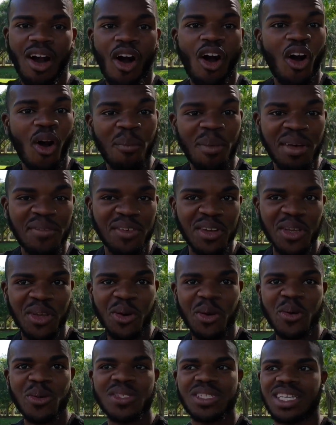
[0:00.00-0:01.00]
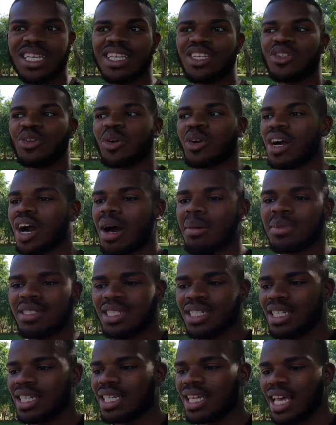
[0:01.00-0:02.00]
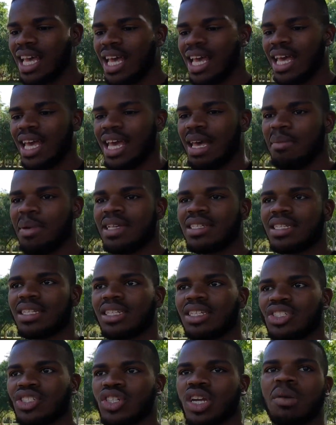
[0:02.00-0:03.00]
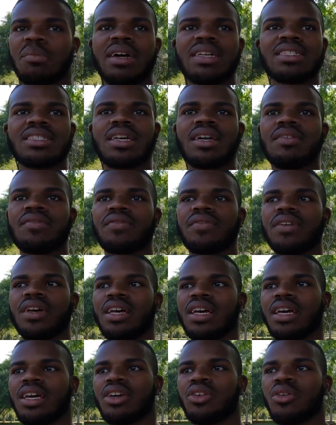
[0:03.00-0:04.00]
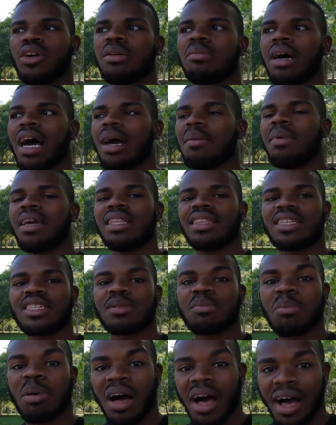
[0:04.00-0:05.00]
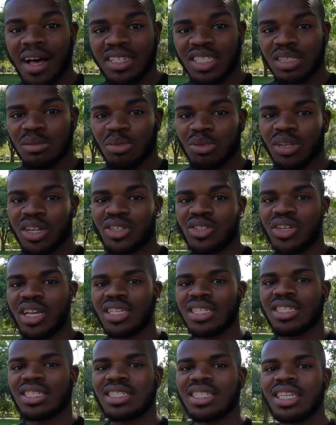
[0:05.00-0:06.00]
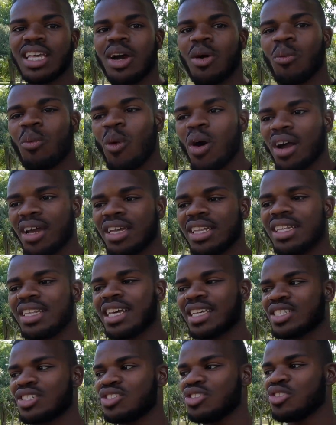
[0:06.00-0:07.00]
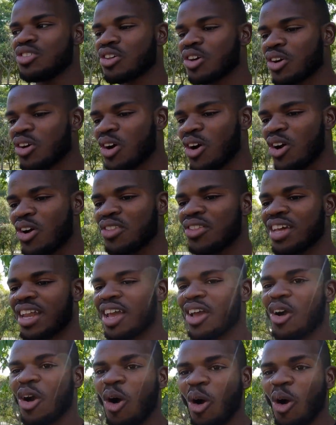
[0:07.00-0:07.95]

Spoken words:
all my videos and commenting and basically sharing my stuff, I made this possible. And as you guys can see, I'm walking next to the car that I